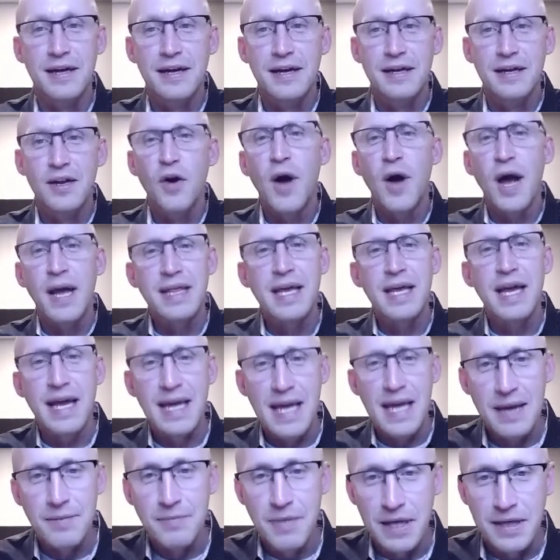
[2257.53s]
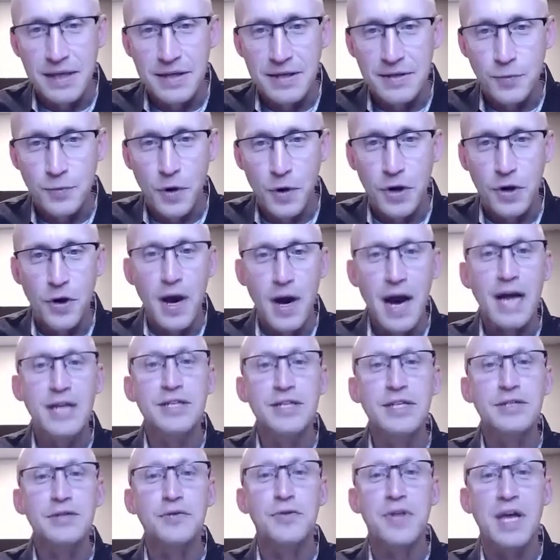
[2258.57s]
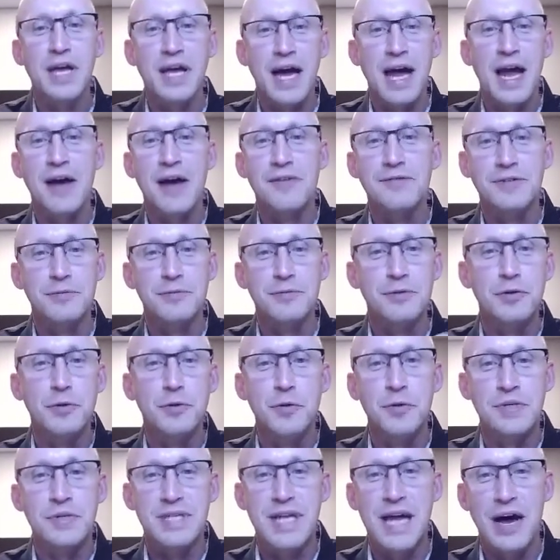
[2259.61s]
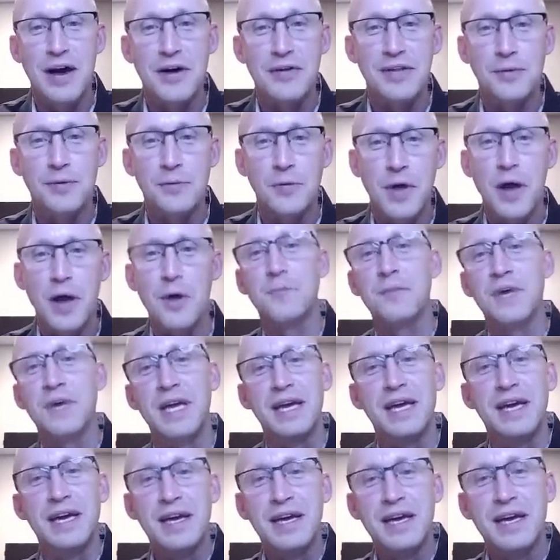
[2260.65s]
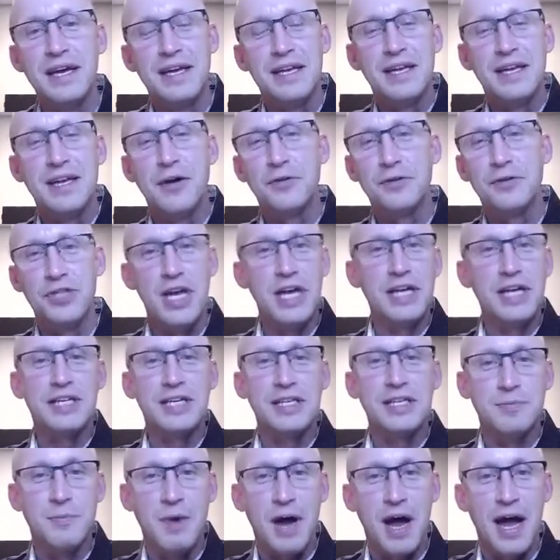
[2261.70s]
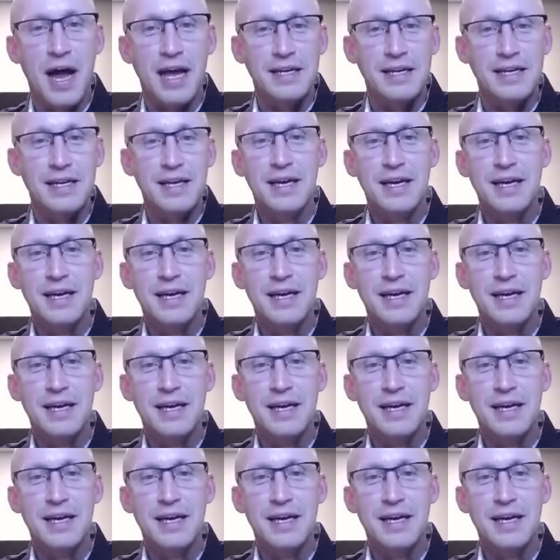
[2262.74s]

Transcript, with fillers: no, I think I can make this work, or I actually do think I have some tools now that will help me, you know, change his mind.